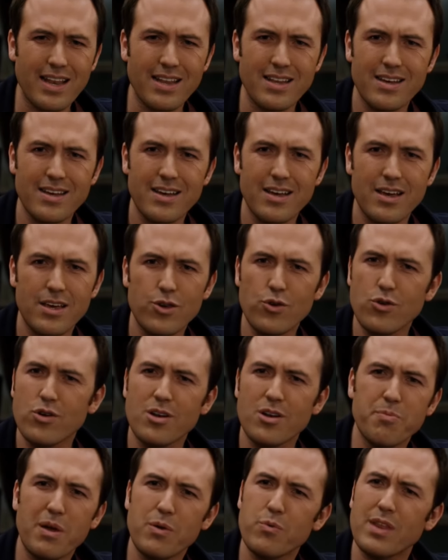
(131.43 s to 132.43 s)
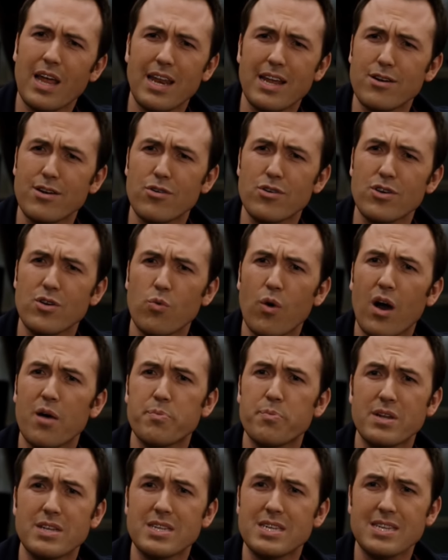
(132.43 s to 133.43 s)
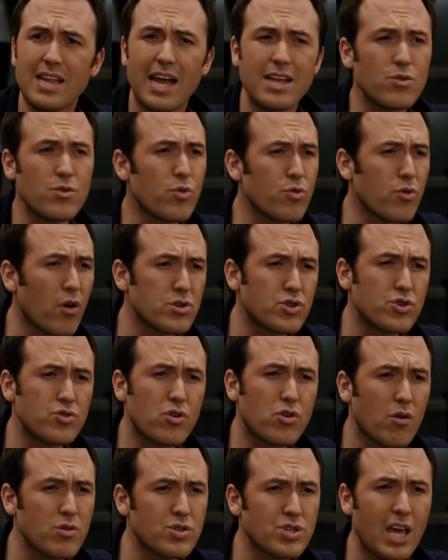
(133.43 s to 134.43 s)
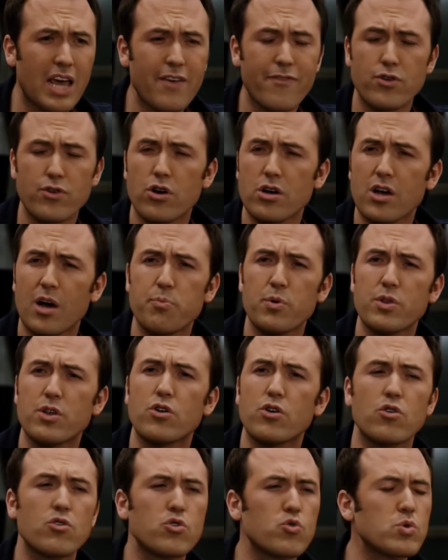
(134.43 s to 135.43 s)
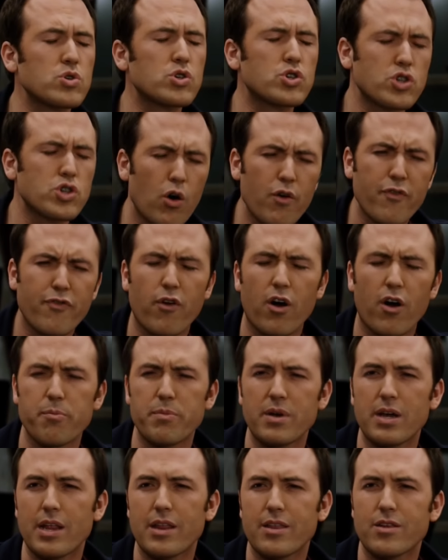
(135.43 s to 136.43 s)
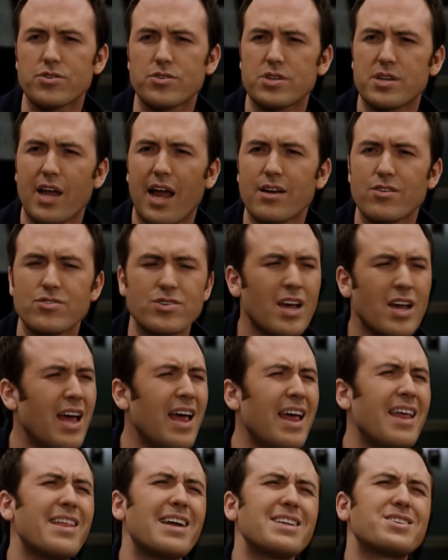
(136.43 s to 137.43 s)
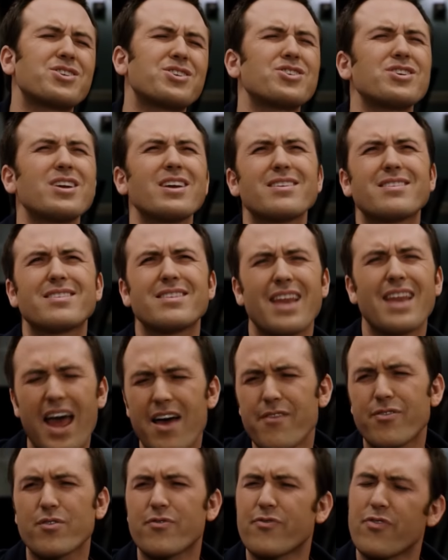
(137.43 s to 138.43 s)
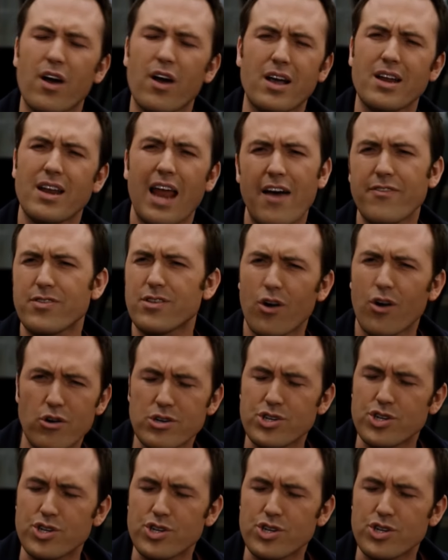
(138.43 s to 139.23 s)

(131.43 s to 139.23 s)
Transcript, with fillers: than that. You could have been with any girl you want, but instead you thought you'd go safe and hook up with a girl who was so far beneath your standards that she'd never fucking have to